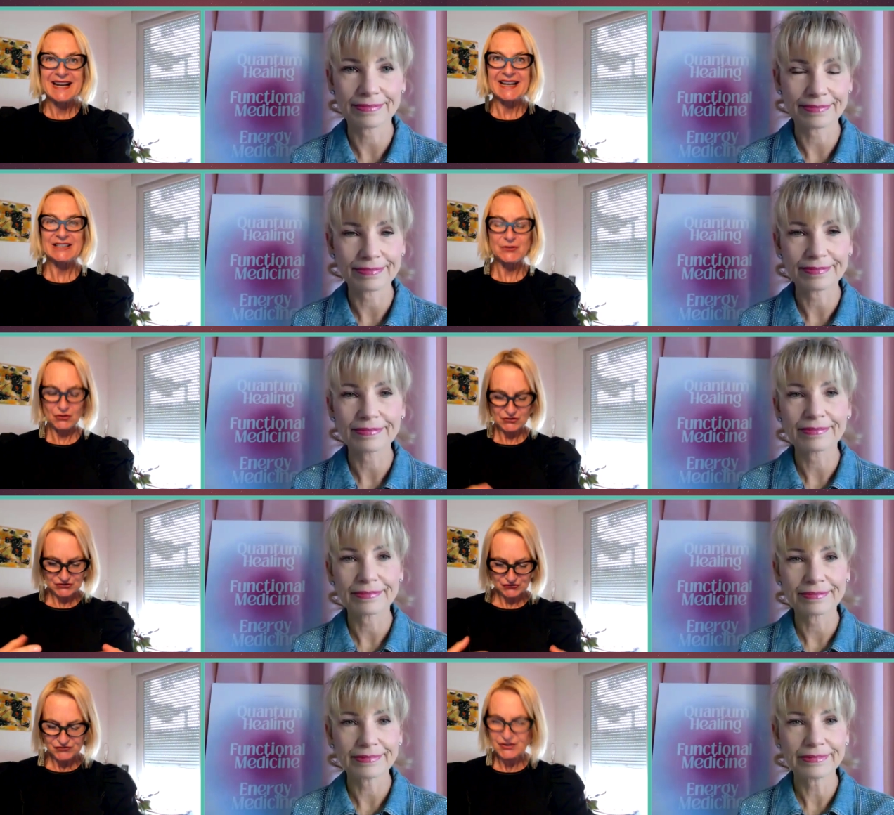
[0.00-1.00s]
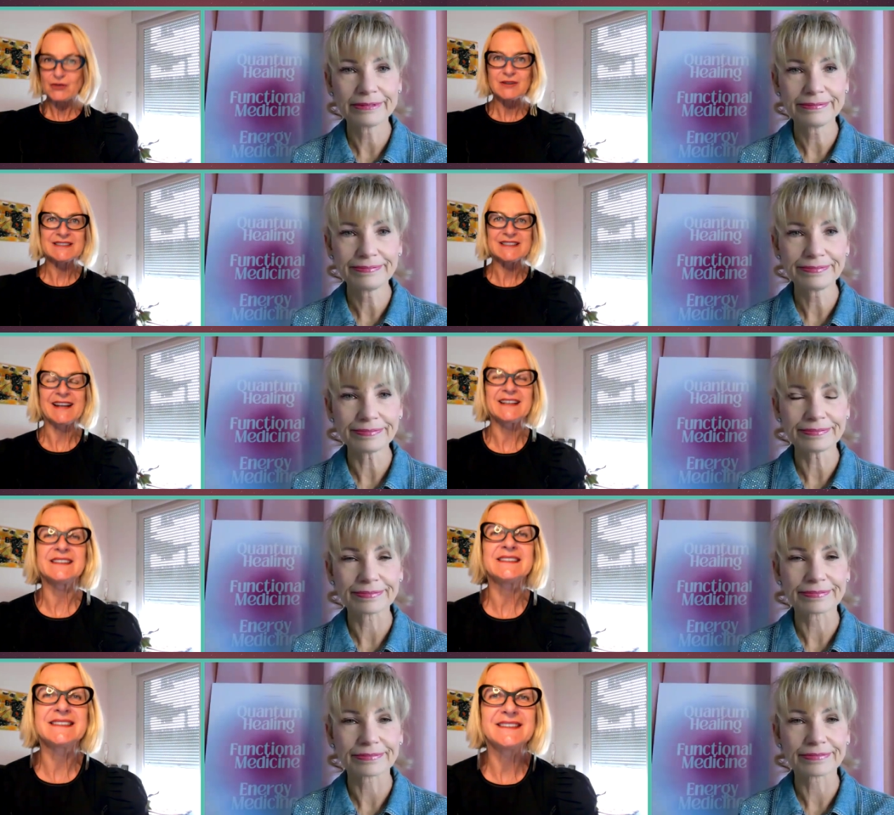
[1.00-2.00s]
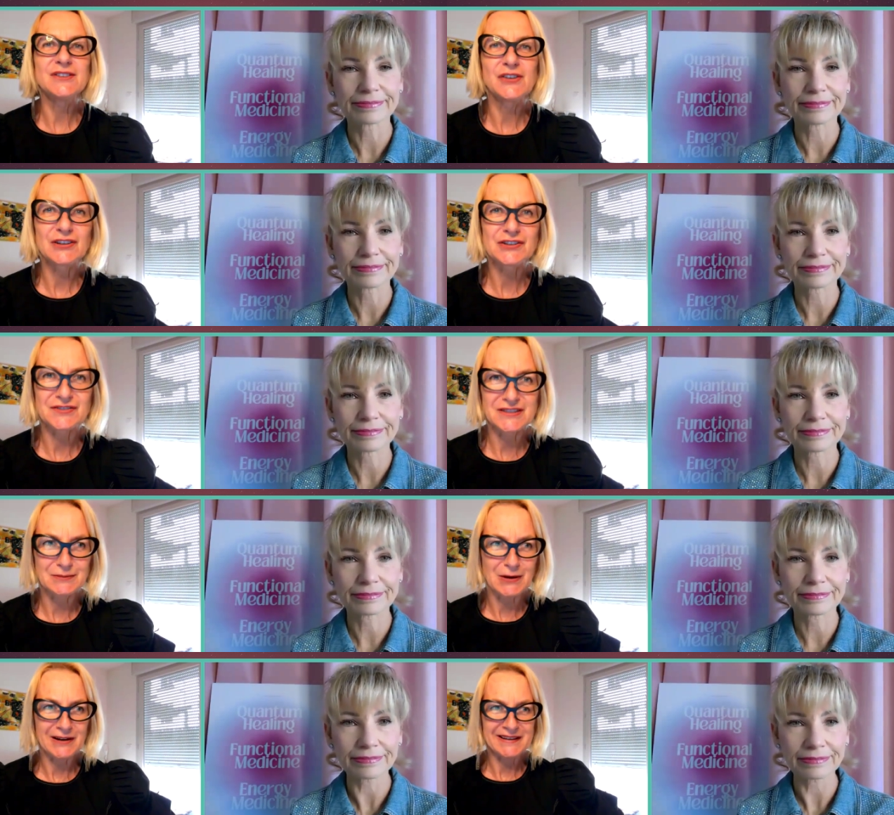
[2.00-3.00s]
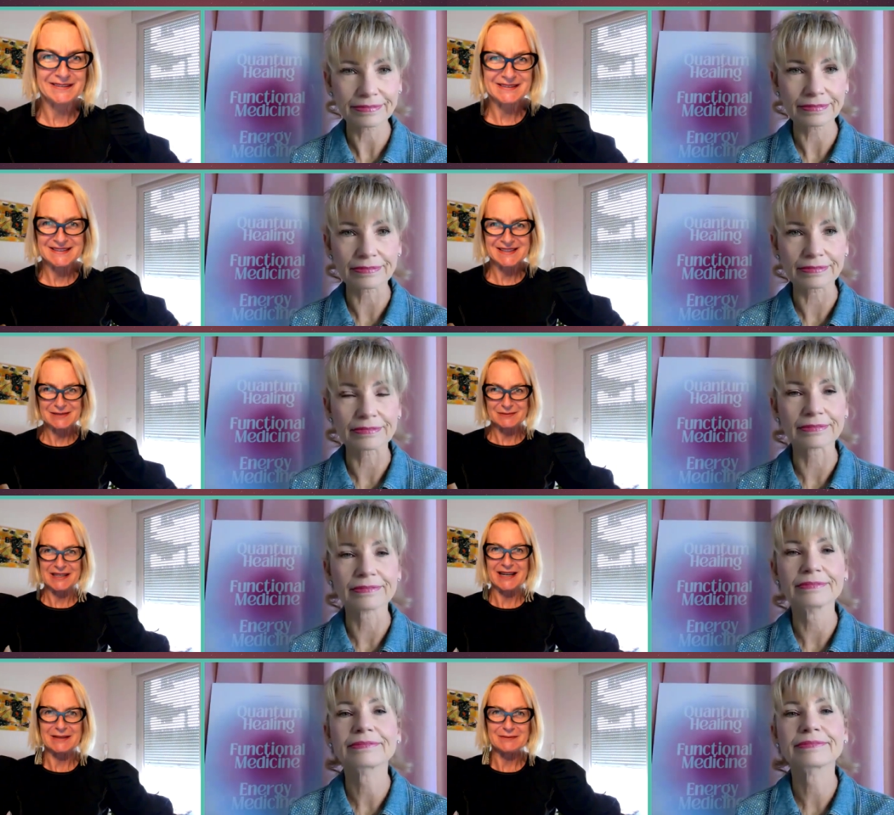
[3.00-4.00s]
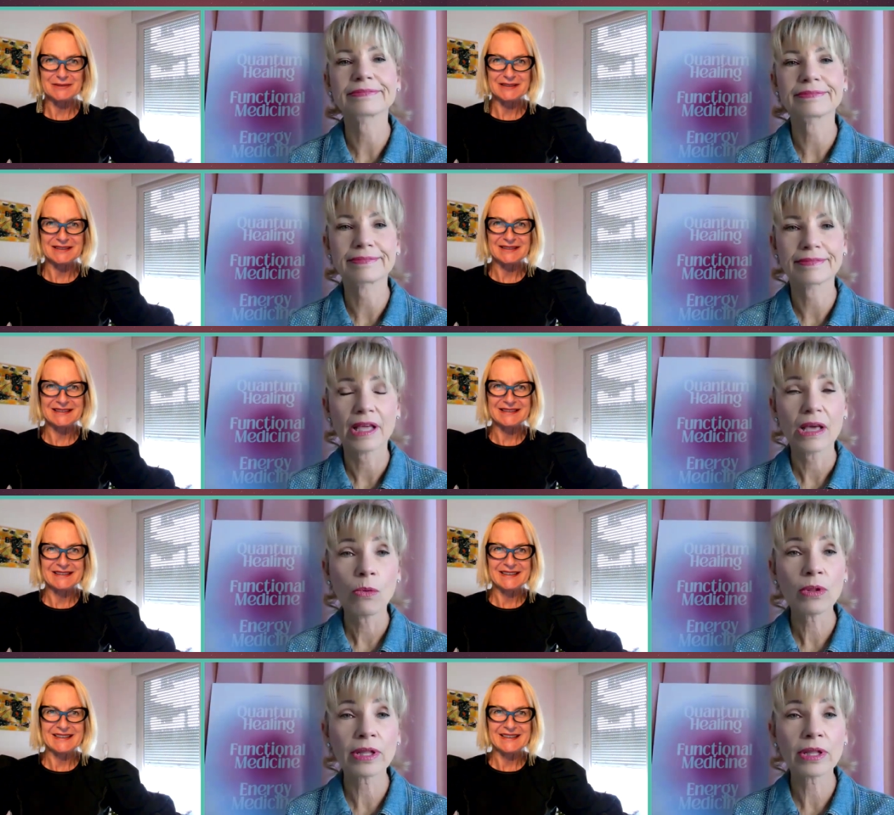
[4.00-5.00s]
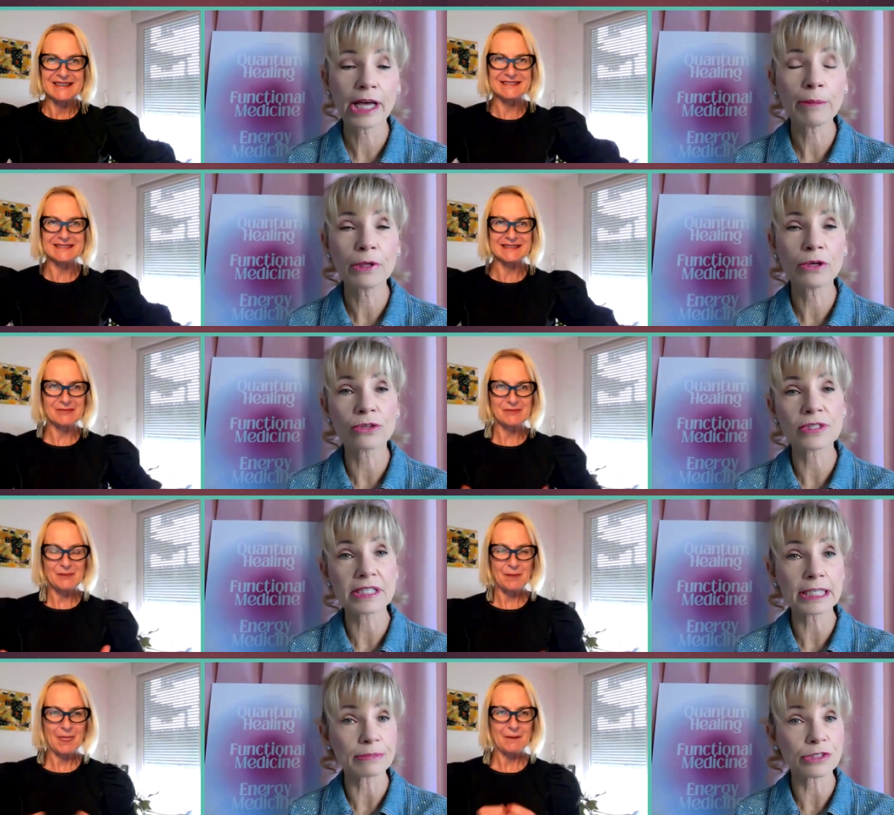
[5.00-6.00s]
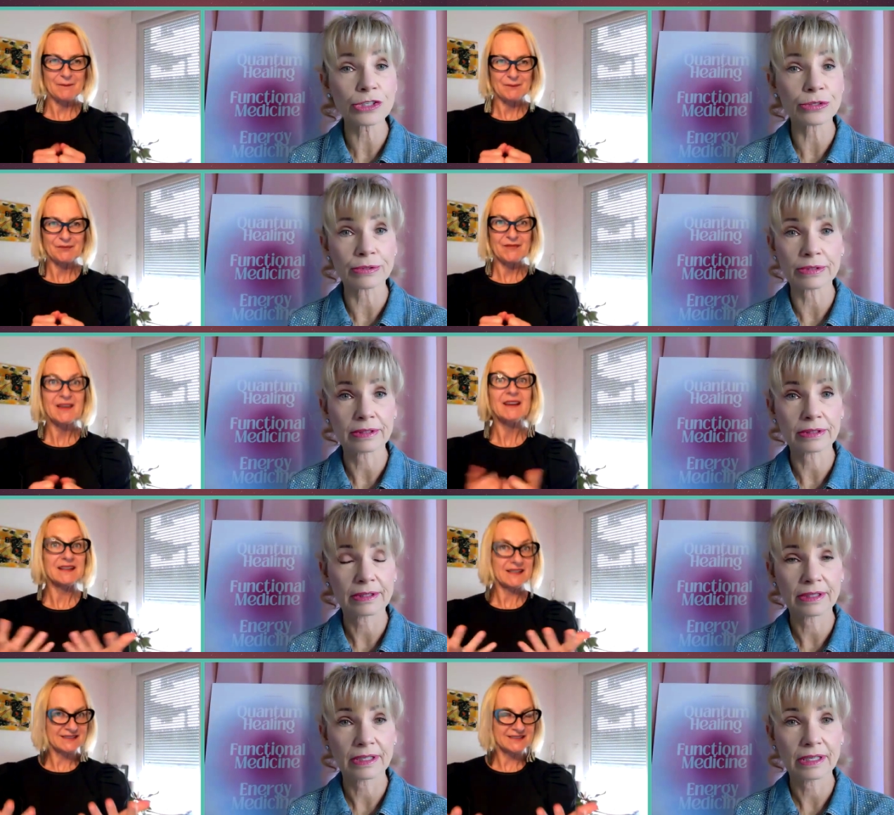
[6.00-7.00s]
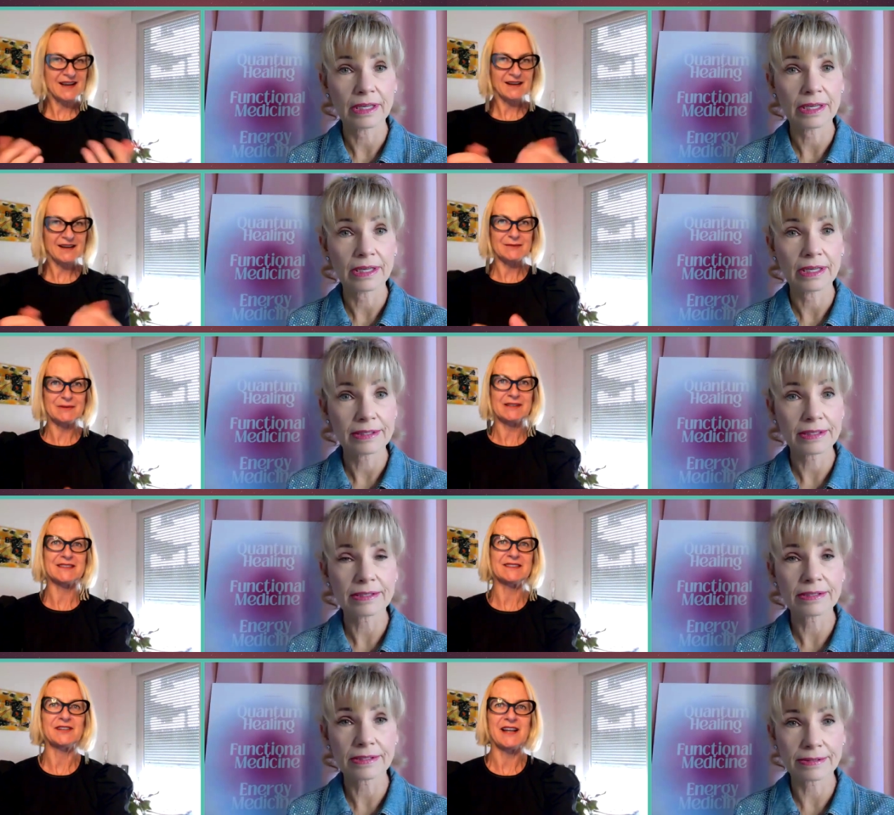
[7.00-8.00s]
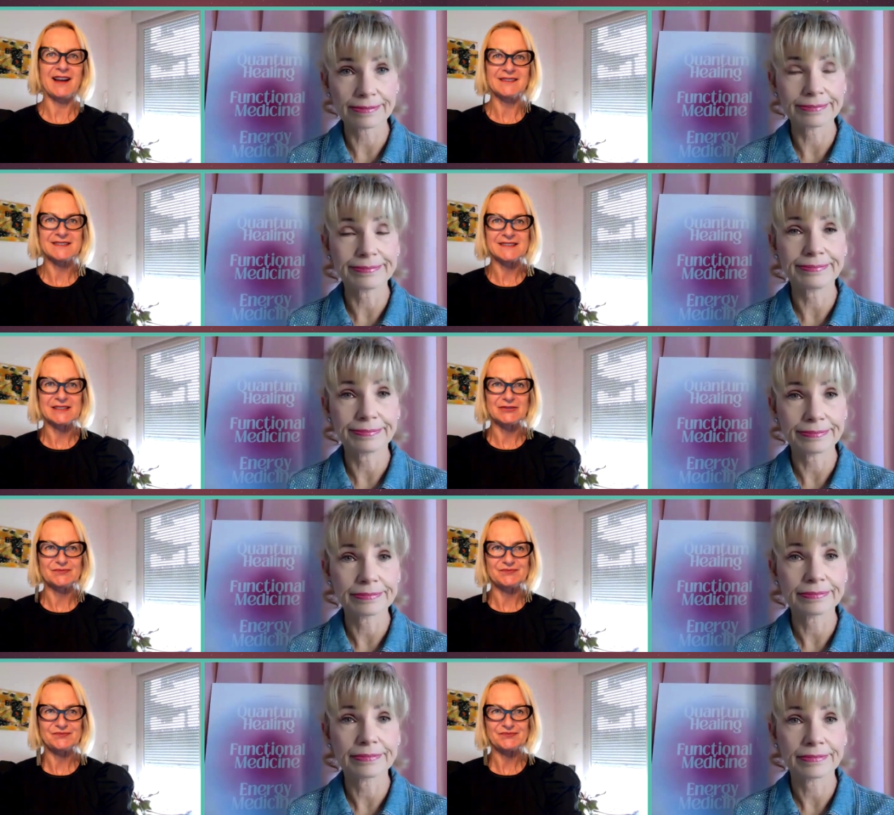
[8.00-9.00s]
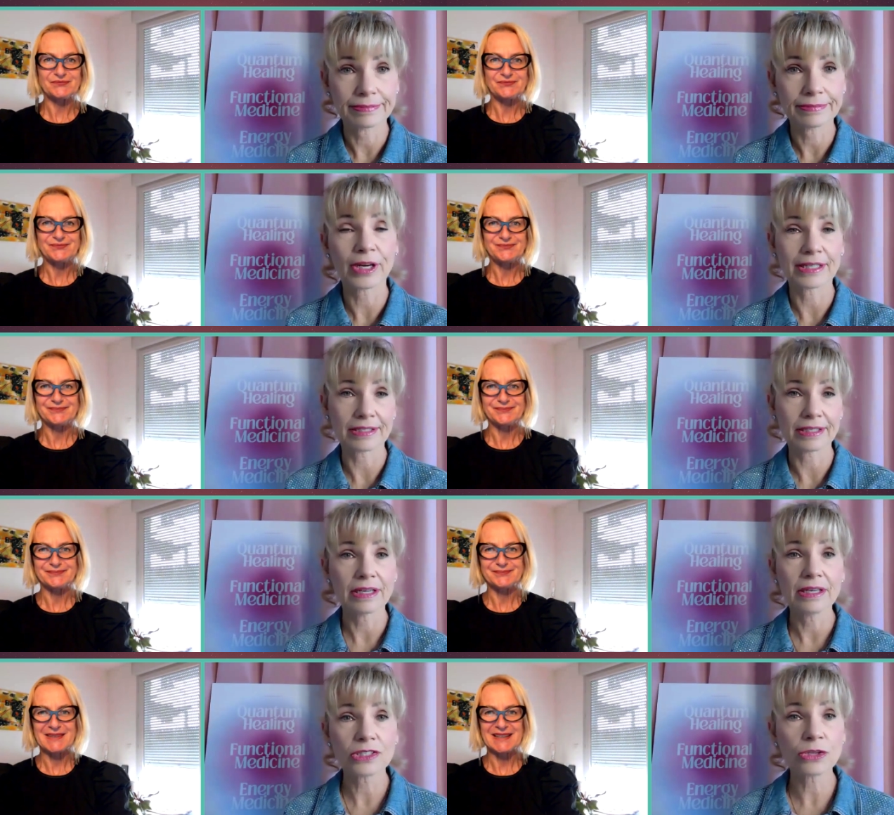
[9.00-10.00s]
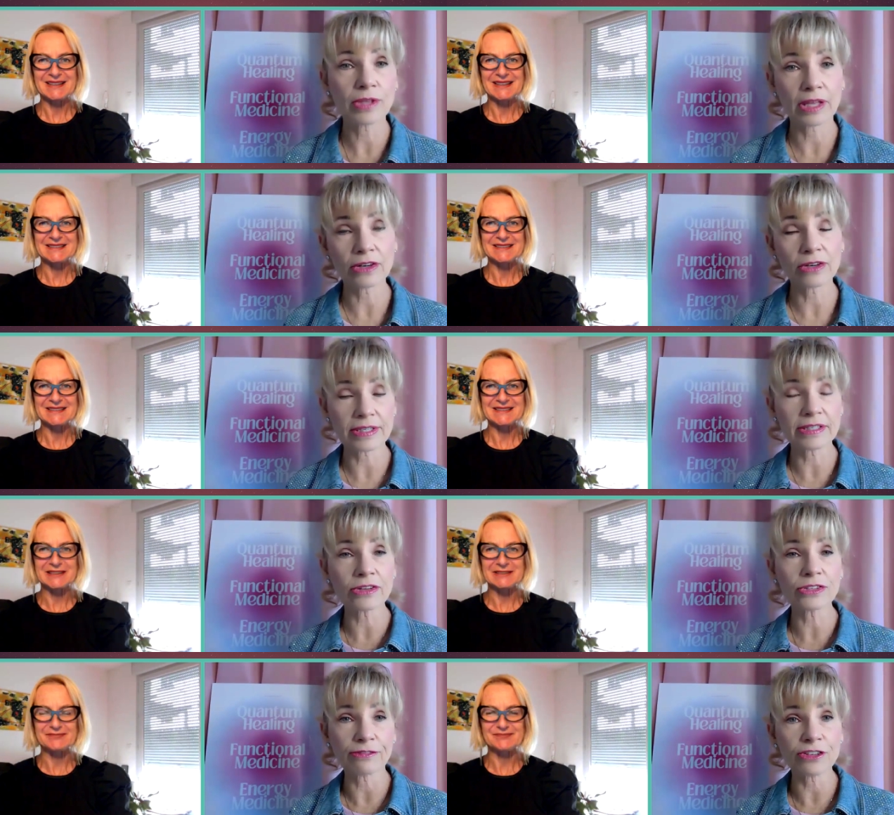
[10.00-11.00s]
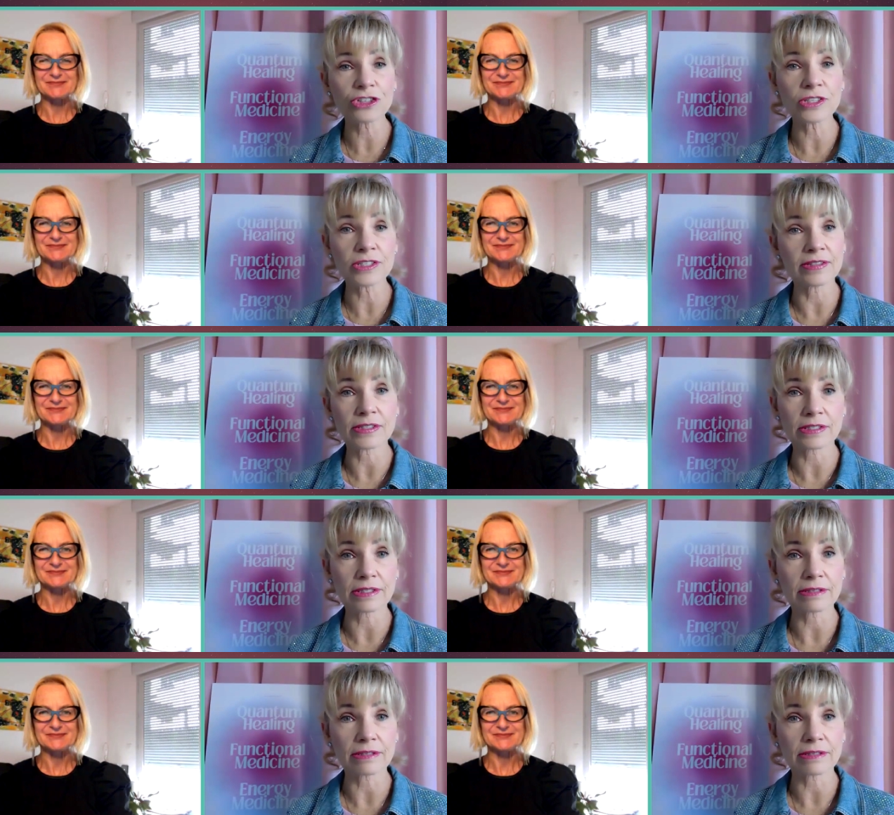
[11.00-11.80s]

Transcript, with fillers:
Speaker 1: And you also notice that it nurtures your body at the same time. Well, it'll help you go to sleep
Speaker 2: too. Exactly, because it relaxes you. Right. So there's another deficiency that's